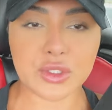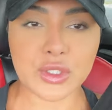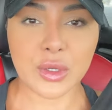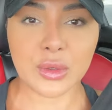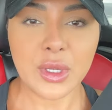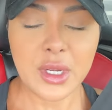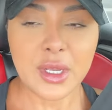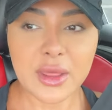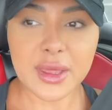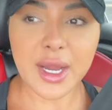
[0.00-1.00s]
So
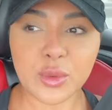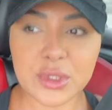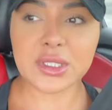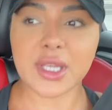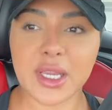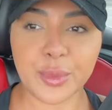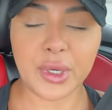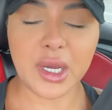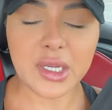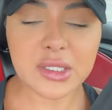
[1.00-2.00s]
that was a
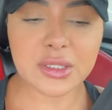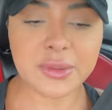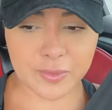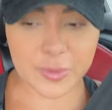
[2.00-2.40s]
plus.